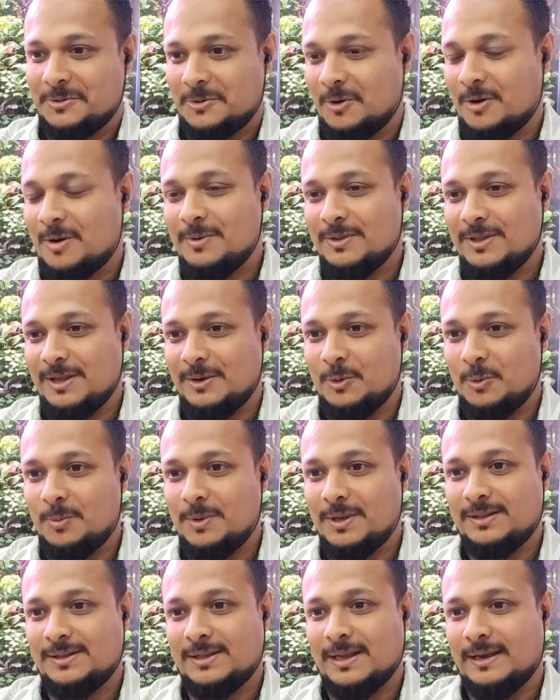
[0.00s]
we talk about the
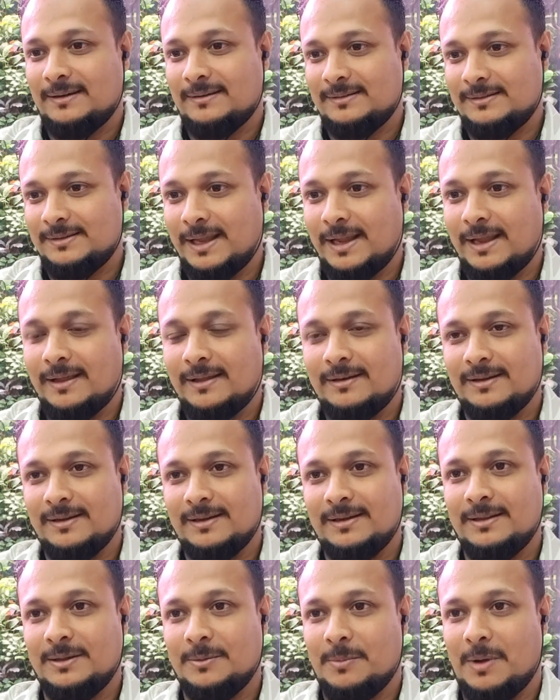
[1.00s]
Anubias that's there
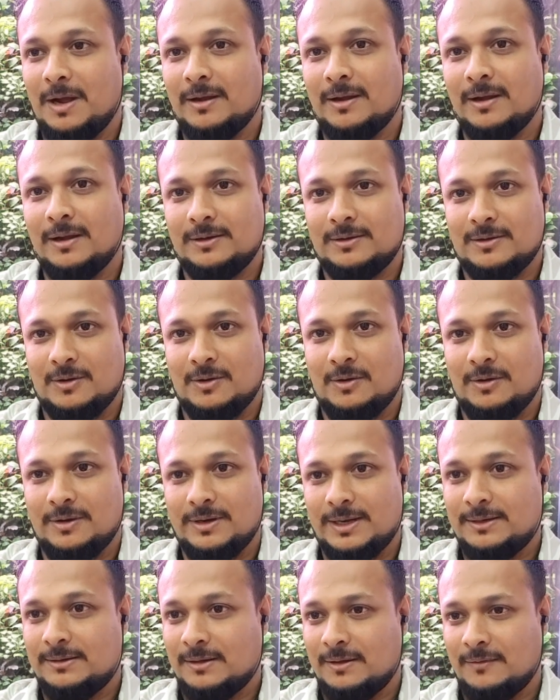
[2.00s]
in the market
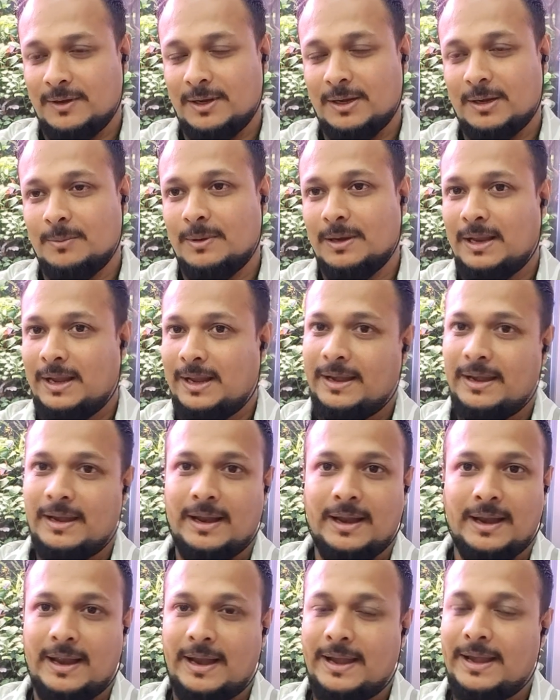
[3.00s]
or that's available,
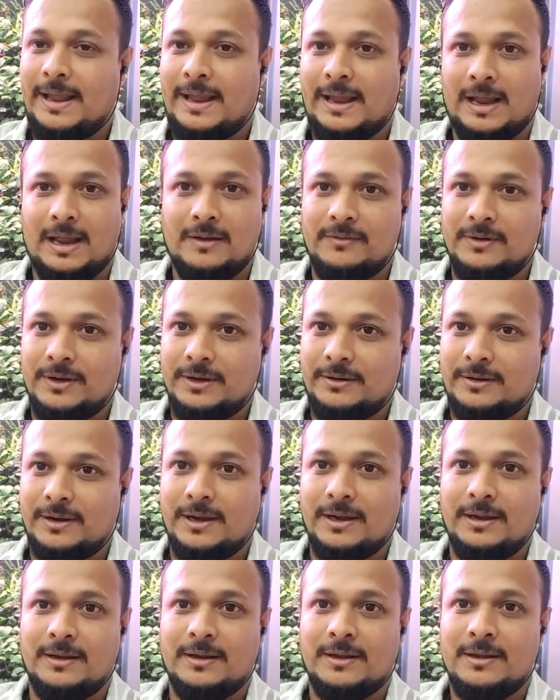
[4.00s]
and I have it,
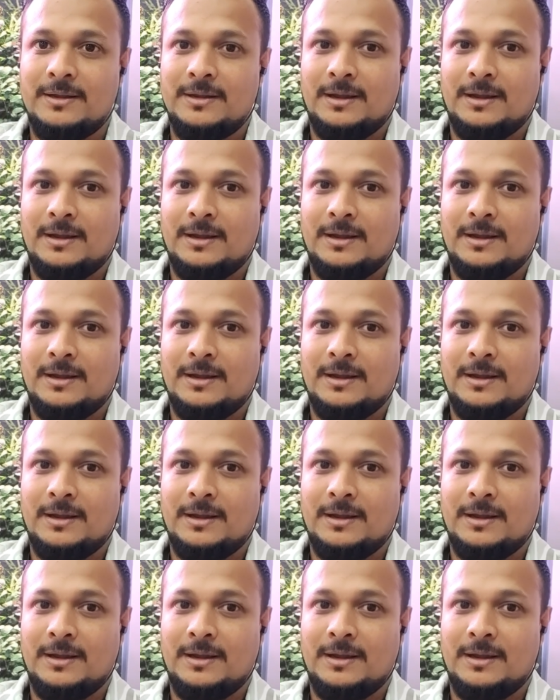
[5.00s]
right?